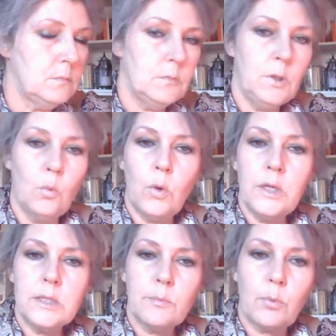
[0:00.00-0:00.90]
what
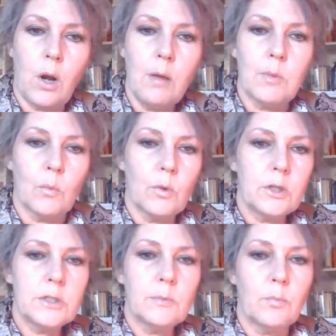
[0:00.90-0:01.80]
is a problem? What
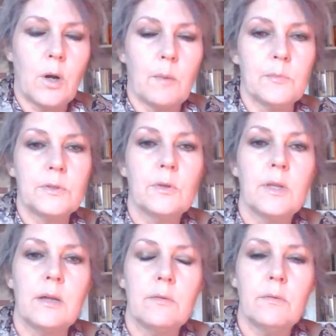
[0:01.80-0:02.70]
are some problems? So
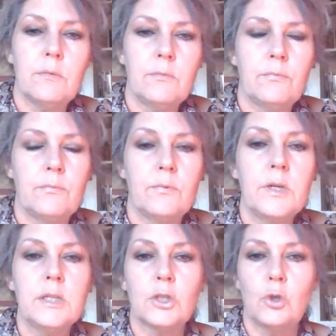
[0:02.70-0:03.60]
that
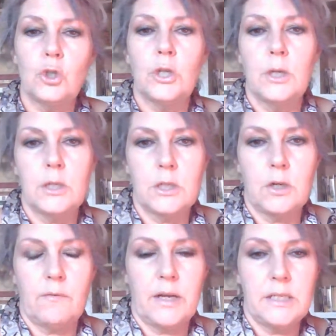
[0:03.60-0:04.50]
free association
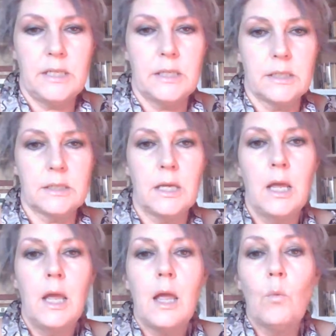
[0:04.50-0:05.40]
of ideas.
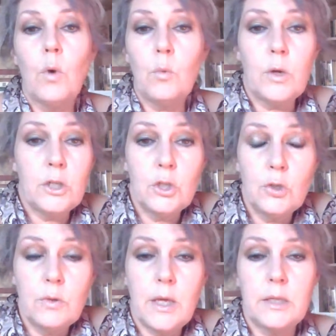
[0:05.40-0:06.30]
One way to
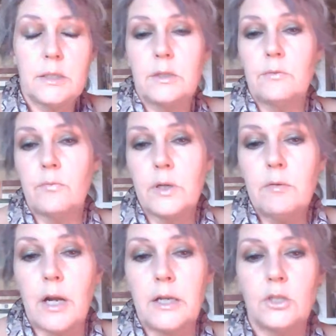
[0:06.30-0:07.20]
do that is to free
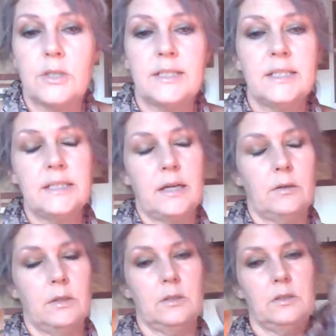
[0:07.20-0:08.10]
write. Just sit
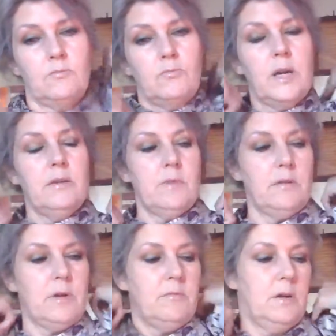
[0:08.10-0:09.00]
down and just write.
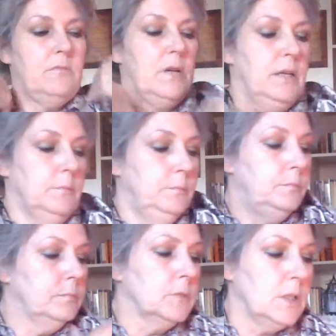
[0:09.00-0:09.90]
I'm
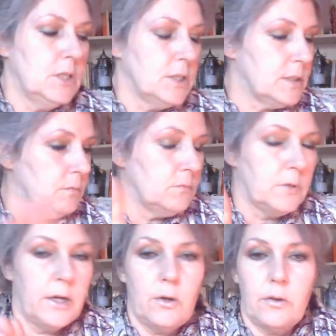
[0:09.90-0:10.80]
going to just
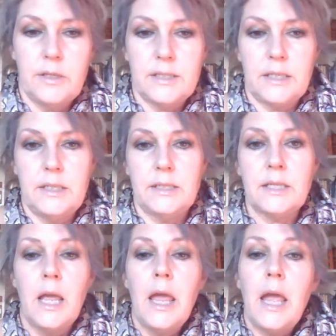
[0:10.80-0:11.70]
write all these ideas,
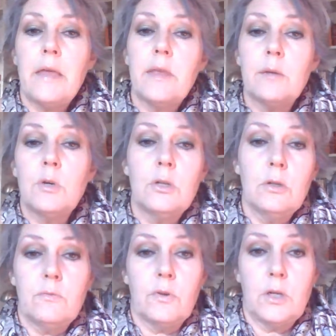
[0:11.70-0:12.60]
and then I'm going to
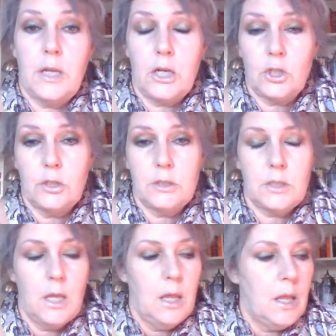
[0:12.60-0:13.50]
look for connections.
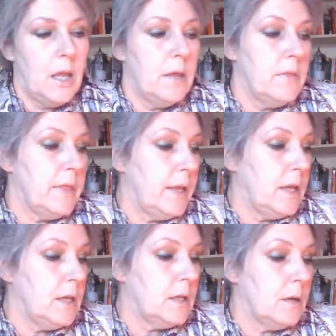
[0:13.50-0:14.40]
And
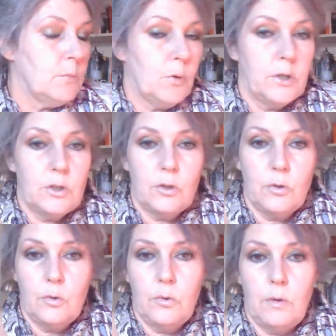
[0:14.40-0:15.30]
then I'm going
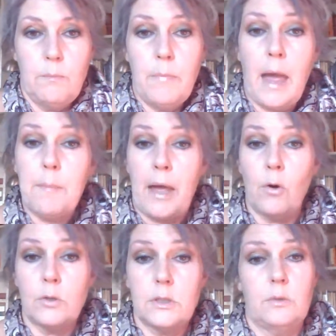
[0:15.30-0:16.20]
to map
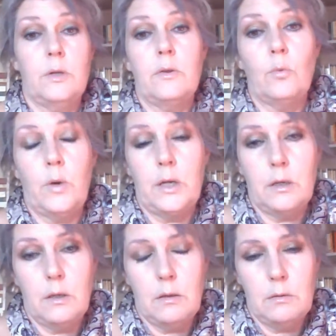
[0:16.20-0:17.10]
out. So another way
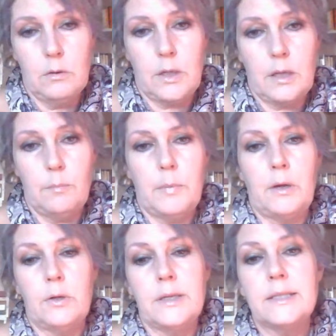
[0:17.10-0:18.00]
to look
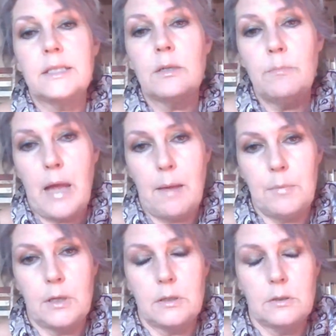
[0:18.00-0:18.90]
about it is to map
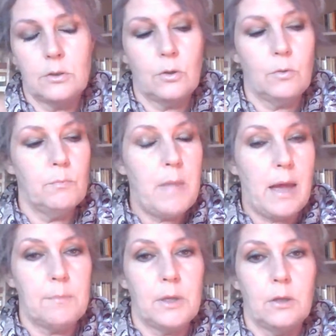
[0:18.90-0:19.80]
it. So
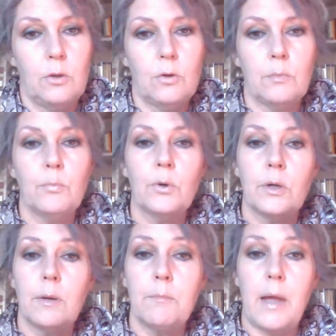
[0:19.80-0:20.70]
mapping, you can
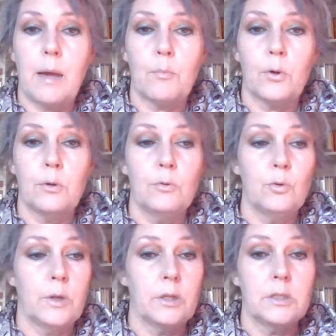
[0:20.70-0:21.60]
put a map where you're
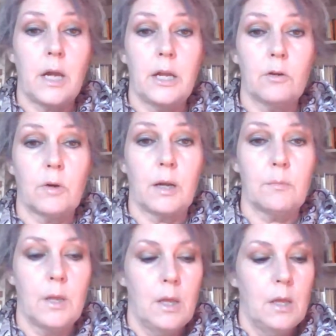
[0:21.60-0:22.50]
doing a diagram.